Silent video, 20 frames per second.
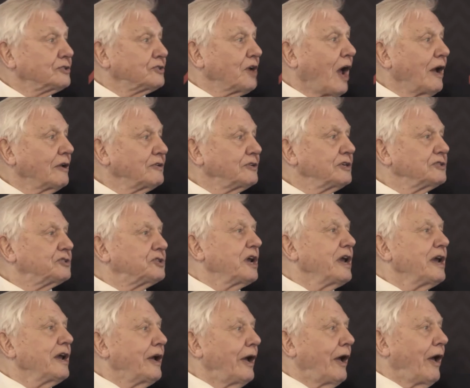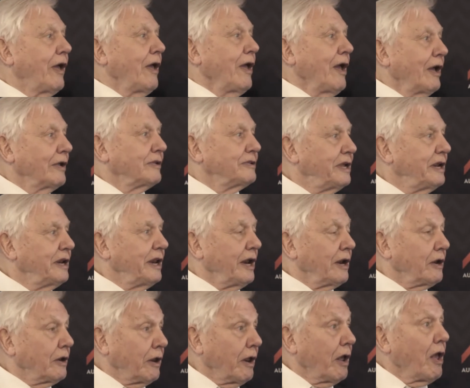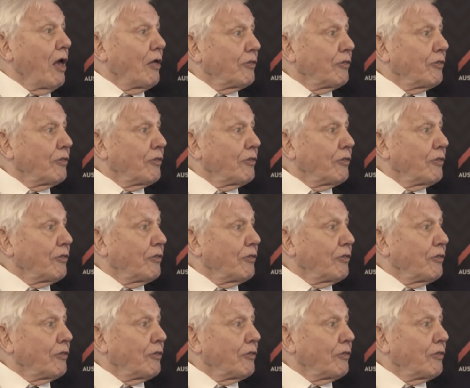scientists here did it,